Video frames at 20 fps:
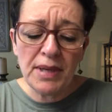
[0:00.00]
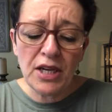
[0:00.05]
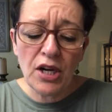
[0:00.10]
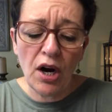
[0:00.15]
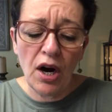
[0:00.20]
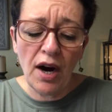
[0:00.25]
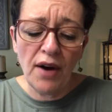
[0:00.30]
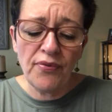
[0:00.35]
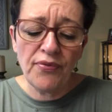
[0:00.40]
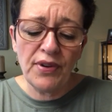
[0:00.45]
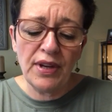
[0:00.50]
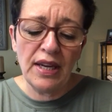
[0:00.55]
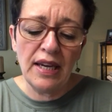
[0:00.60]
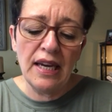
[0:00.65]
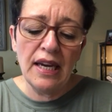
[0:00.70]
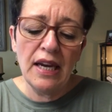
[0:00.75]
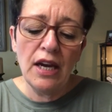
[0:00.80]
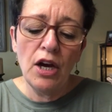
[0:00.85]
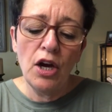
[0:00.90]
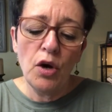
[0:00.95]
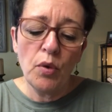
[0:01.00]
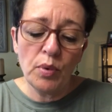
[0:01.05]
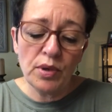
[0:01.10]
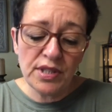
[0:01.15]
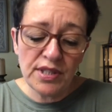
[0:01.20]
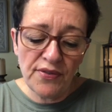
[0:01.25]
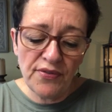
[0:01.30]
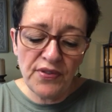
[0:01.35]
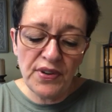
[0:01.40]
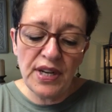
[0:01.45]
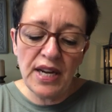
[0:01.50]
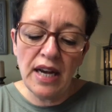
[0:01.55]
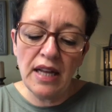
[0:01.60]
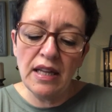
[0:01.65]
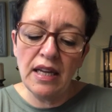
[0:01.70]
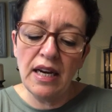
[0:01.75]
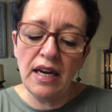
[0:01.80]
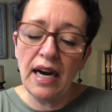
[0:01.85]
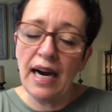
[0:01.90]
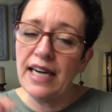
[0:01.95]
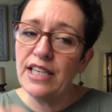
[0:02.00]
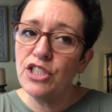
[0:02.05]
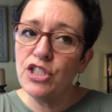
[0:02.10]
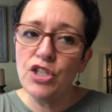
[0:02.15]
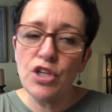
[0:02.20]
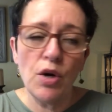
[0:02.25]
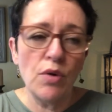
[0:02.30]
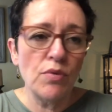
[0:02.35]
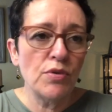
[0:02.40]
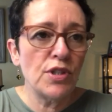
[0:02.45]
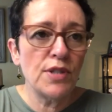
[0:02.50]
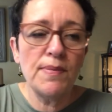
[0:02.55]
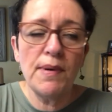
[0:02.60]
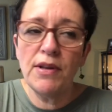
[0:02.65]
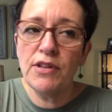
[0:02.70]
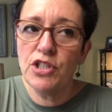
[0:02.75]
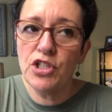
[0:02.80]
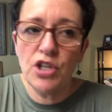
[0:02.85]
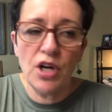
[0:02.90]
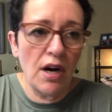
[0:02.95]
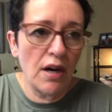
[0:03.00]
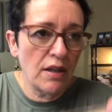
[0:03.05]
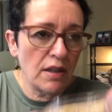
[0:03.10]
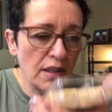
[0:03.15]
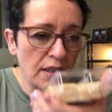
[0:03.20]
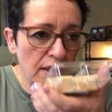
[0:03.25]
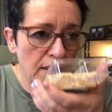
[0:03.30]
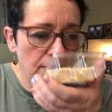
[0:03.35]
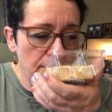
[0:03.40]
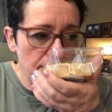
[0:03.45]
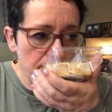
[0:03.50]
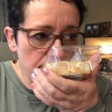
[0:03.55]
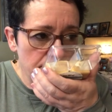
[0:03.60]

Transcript: coffee with some vanilla. I don't smell the chocolate.